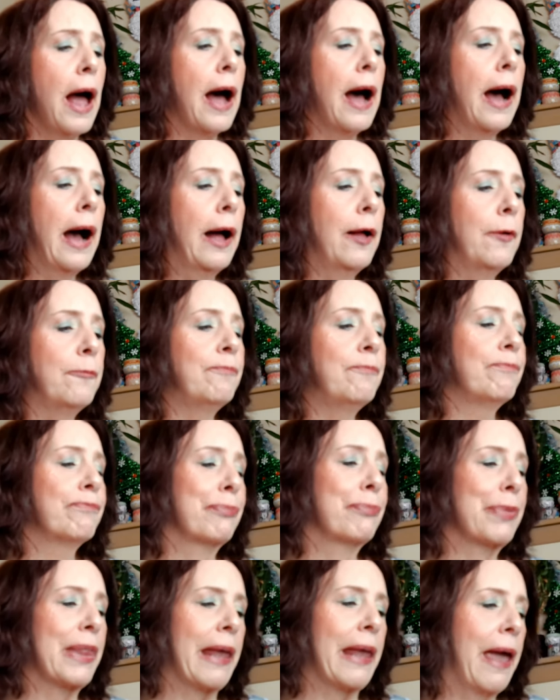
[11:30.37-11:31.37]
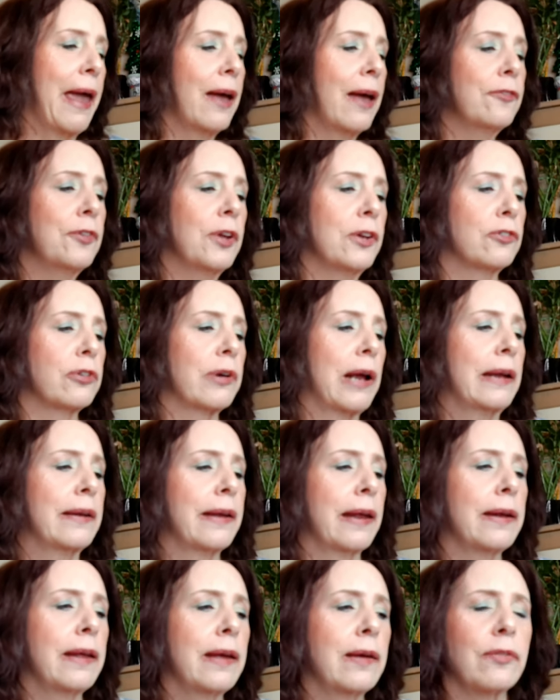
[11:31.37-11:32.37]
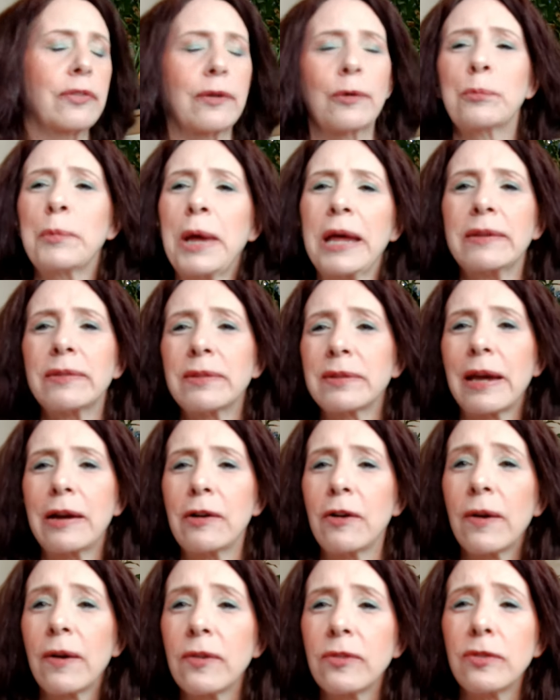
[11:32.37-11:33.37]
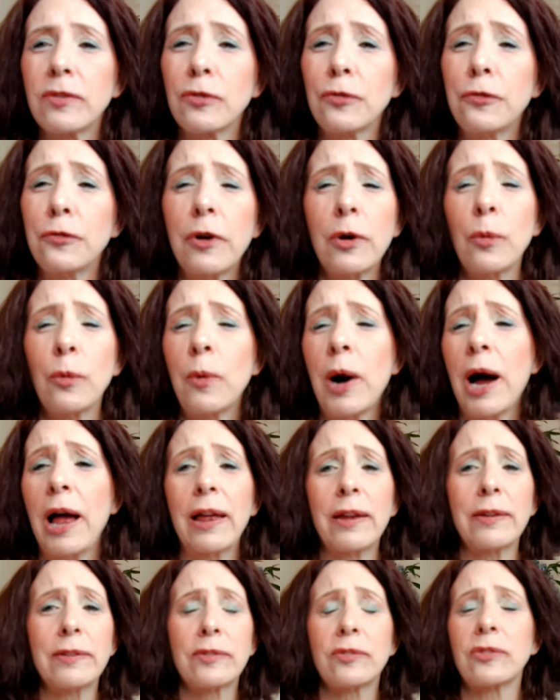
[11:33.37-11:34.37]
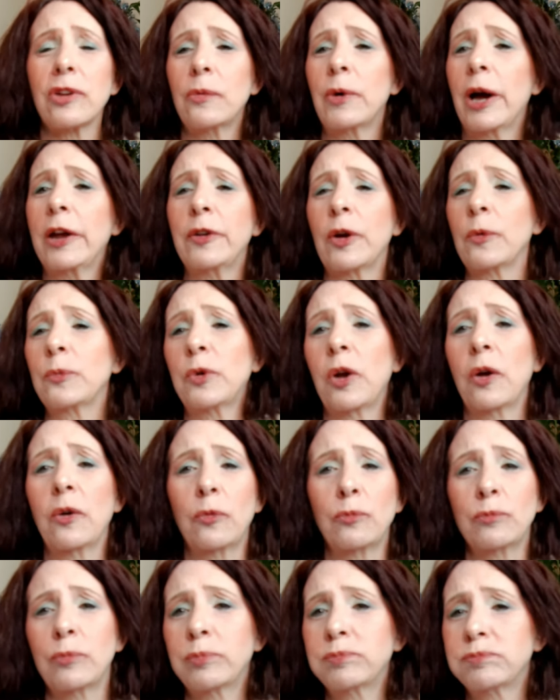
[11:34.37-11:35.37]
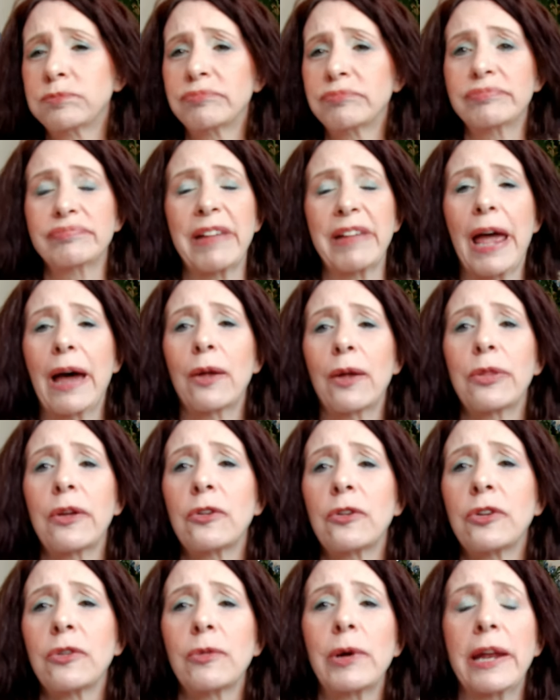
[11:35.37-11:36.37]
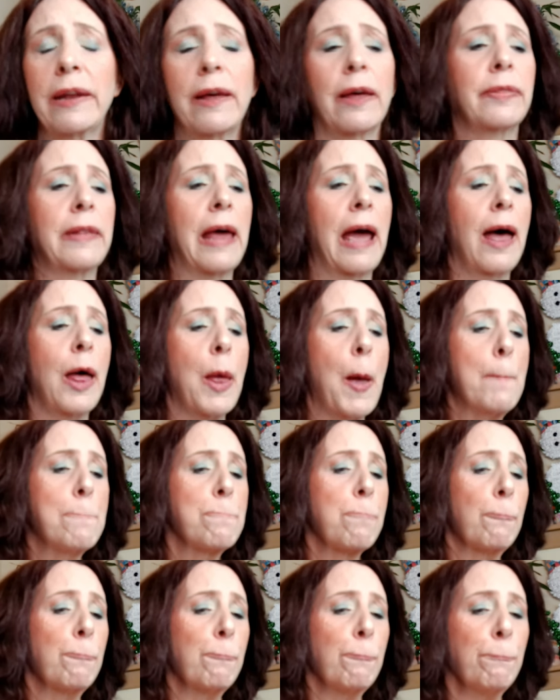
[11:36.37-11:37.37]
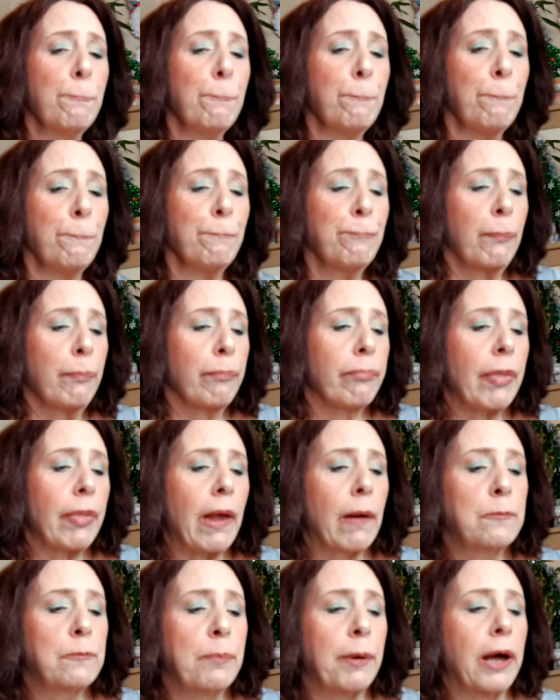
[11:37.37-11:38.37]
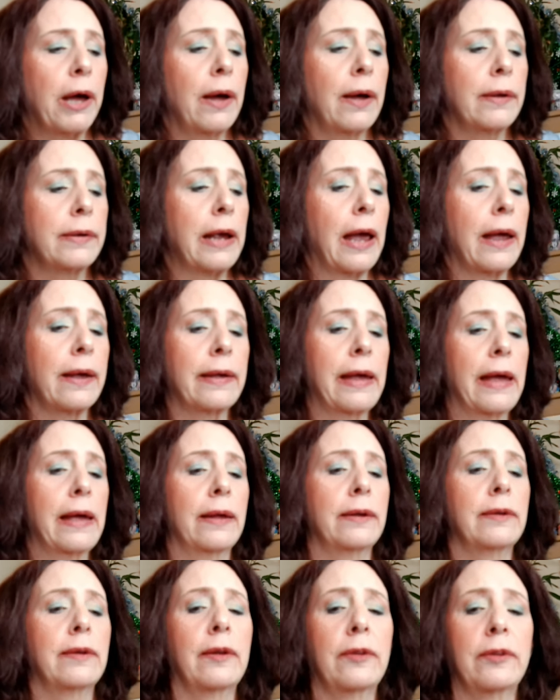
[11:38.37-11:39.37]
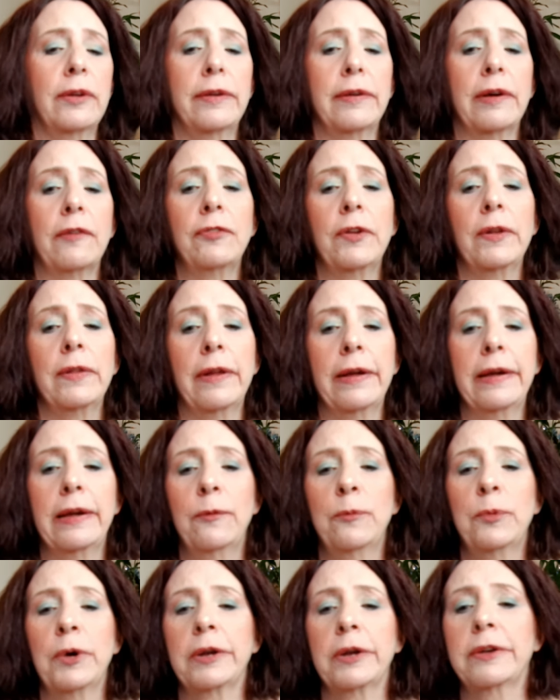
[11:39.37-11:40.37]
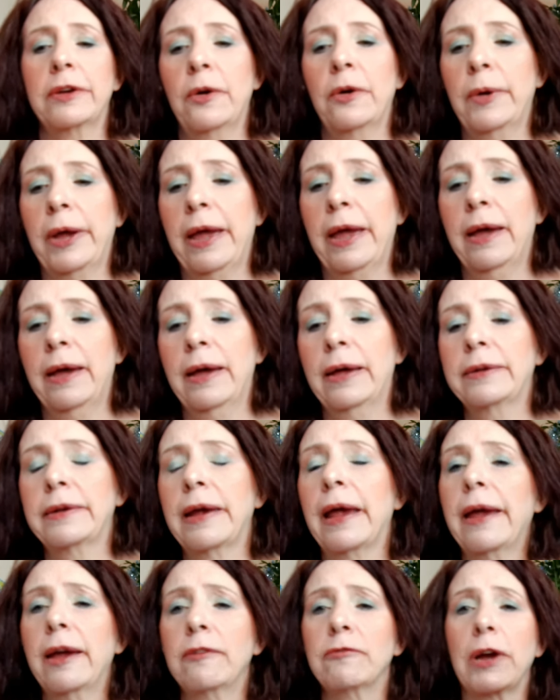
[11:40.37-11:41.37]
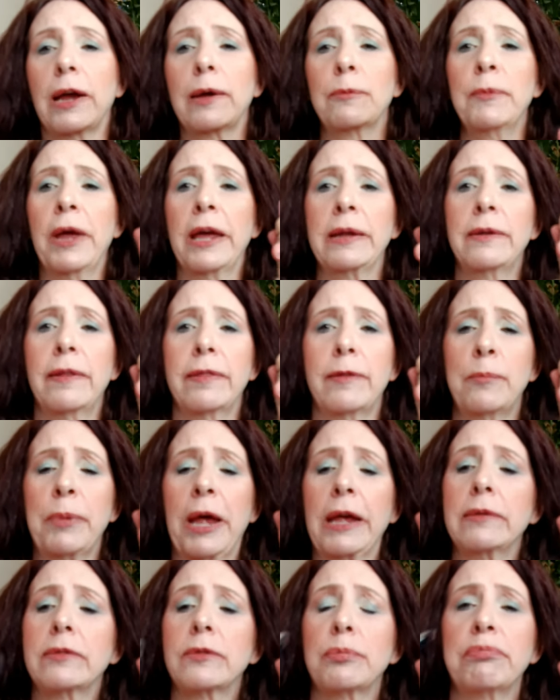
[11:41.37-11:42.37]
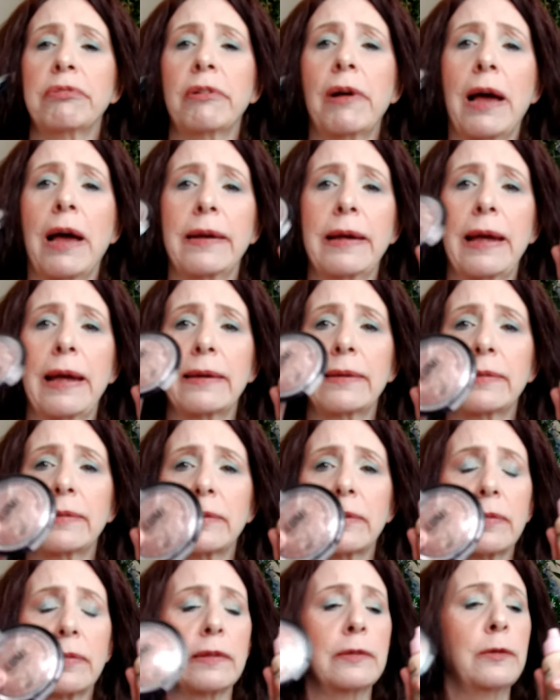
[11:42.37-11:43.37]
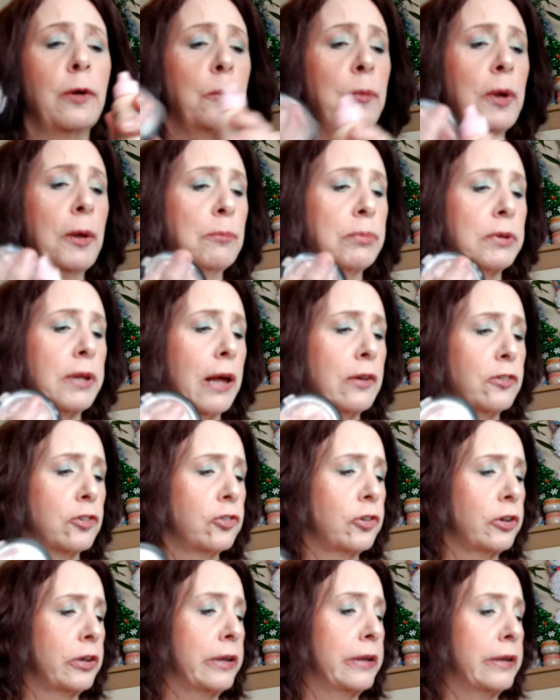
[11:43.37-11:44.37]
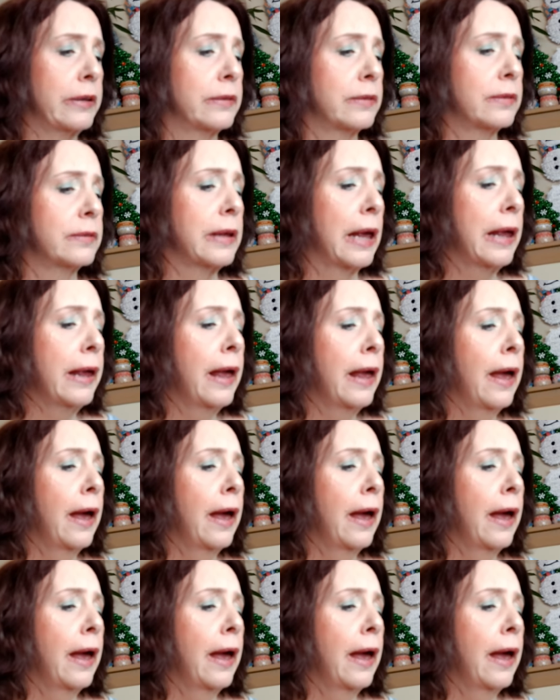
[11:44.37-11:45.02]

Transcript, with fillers: Um, haven't tried any of their mascaras for a while, so I don't know how they're doing on that. But again, definitely would go ahead and recommend the base products, the Lumi blushes,